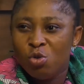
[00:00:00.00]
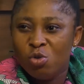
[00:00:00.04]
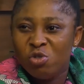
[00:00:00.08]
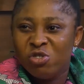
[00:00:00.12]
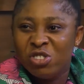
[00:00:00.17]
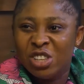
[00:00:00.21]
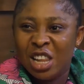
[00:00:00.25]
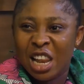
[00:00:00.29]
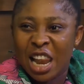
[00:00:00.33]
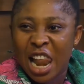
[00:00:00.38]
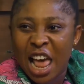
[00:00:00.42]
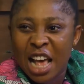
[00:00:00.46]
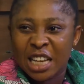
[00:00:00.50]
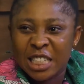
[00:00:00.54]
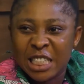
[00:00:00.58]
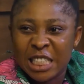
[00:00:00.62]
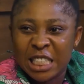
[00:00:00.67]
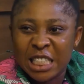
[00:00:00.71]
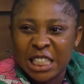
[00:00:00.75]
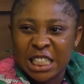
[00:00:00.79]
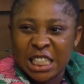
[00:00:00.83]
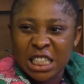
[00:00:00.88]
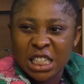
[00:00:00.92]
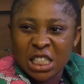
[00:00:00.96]
Useless
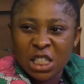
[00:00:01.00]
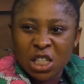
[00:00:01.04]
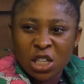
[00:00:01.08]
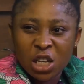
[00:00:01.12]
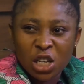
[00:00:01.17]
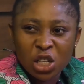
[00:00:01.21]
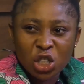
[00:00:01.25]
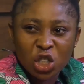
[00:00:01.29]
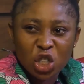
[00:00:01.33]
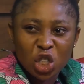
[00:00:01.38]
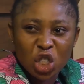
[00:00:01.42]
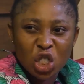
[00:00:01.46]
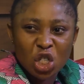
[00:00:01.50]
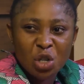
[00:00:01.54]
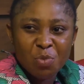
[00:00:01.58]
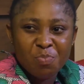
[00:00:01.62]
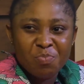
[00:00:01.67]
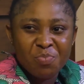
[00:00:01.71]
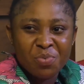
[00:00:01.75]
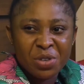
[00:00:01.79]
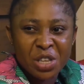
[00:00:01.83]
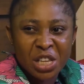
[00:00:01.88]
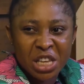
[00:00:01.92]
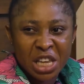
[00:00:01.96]
thing. Cheap,
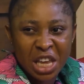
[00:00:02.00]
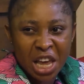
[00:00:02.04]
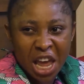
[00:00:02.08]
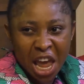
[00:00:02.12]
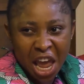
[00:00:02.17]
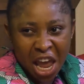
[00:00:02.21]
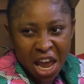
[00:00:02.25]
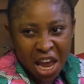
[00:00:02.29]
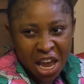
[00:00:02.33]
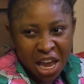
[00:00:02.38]
yeah.